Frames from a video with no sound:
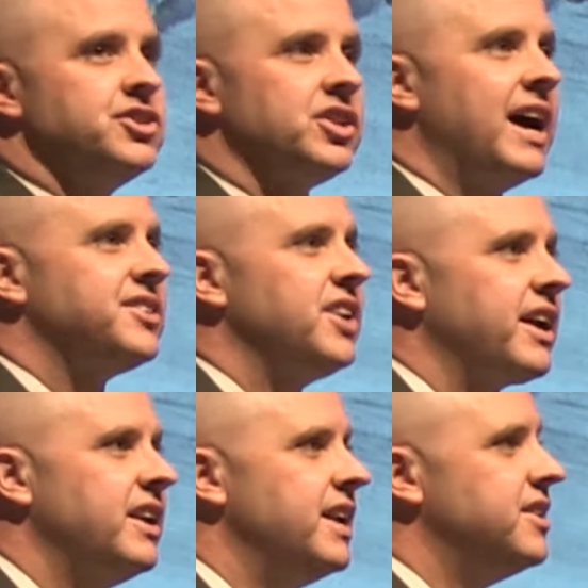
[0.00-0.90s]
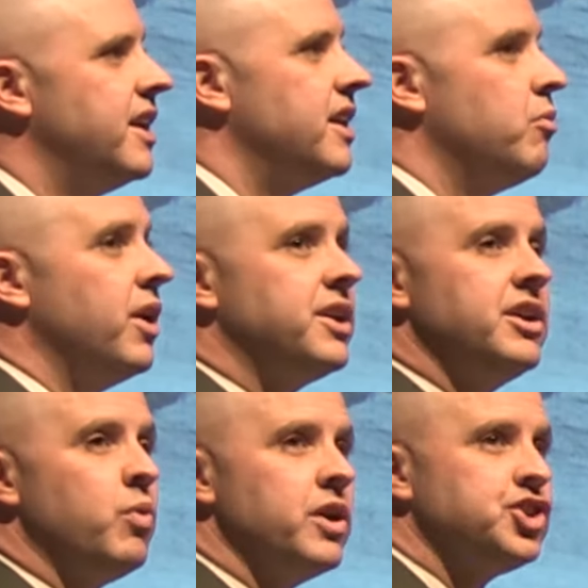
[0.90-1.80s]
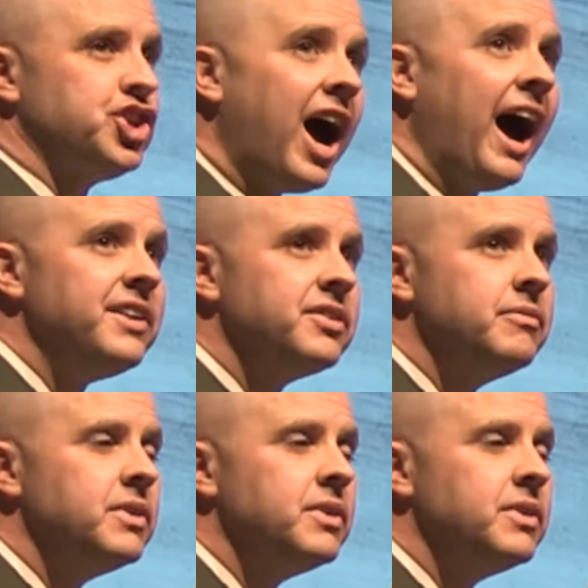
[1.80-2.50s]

on July 2nd, 1881, he was shot